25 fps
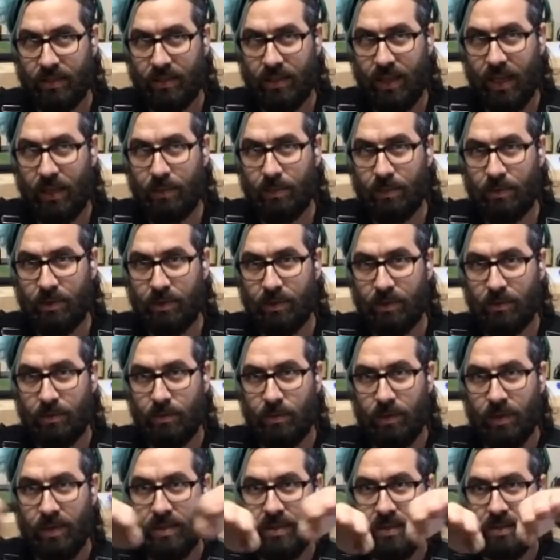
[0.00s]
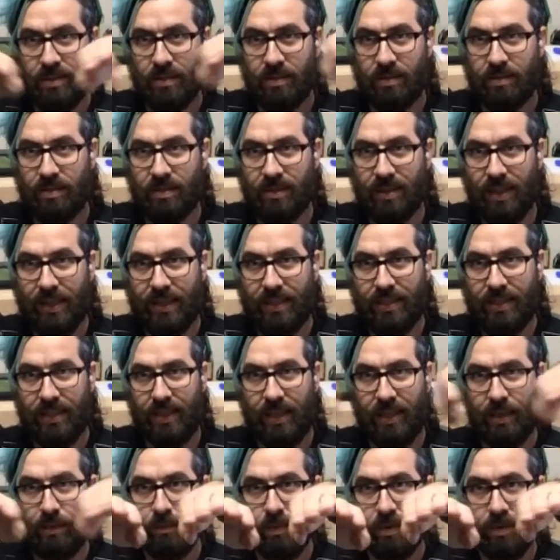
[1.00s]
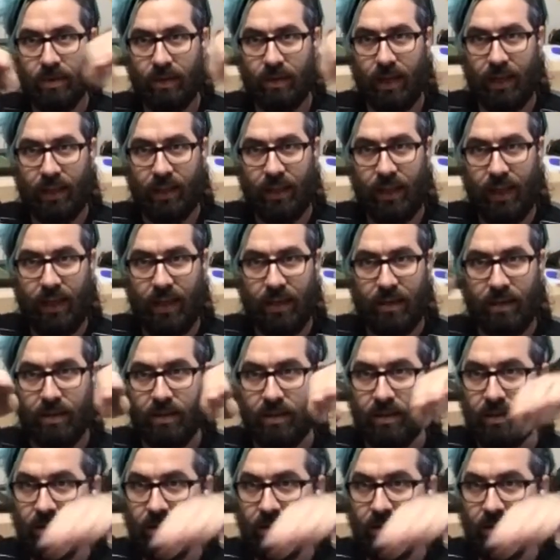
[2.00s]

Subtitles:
table was slanted inward like that.